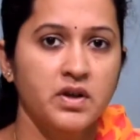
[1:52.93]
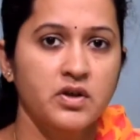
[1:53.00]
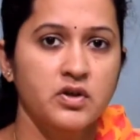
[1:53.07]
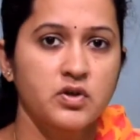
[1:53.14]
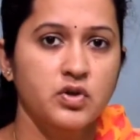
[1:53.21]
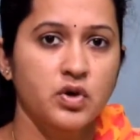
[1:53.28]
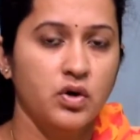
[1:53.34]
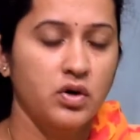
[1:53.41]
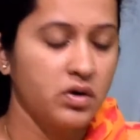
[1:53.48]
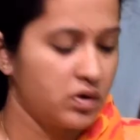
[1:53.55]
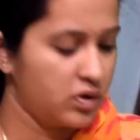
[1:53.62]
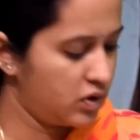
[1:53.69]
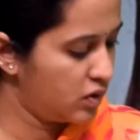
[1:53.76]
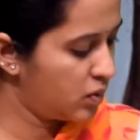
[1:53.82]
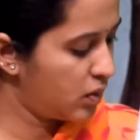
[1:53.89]
So
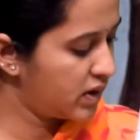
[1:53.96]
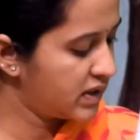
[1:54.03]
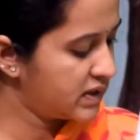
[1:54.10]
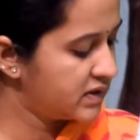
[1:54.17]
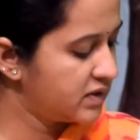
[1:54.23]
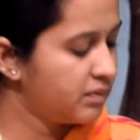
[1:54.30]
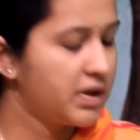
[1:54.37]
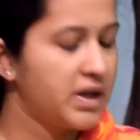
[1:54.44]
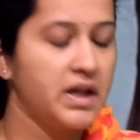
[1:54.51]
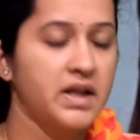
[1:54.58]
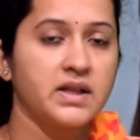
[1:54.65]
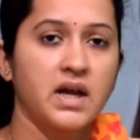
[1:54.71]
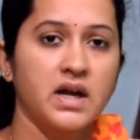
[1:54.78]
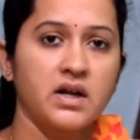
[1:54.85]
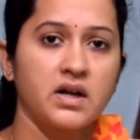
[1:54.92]
what is the meaning
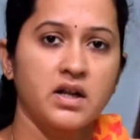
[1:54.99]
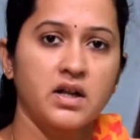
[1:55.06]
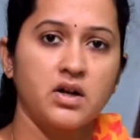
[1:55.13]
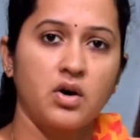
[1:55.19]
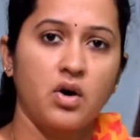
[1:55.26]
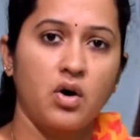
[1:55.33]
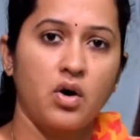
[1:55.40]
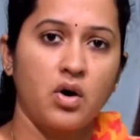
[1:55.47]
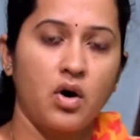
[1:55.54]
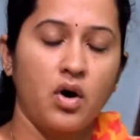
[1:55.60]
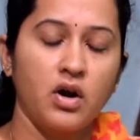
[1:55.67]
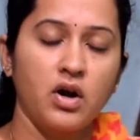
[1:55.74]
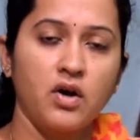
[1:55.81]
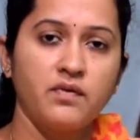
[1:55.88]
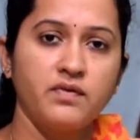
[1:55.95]
that in all
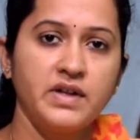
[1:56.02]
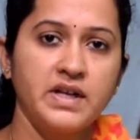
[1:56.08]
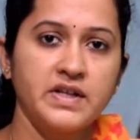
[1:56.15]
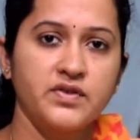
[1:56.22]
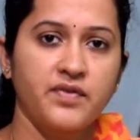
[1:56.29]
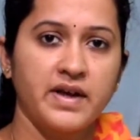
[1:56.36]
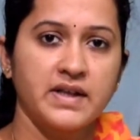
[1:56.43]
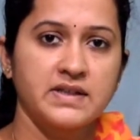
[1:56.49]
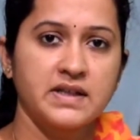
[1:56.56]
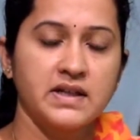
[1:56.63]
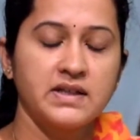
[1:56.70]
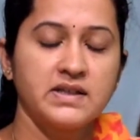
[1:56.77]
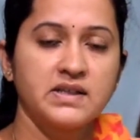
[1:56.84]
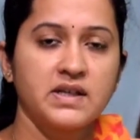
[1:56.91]
of these vessels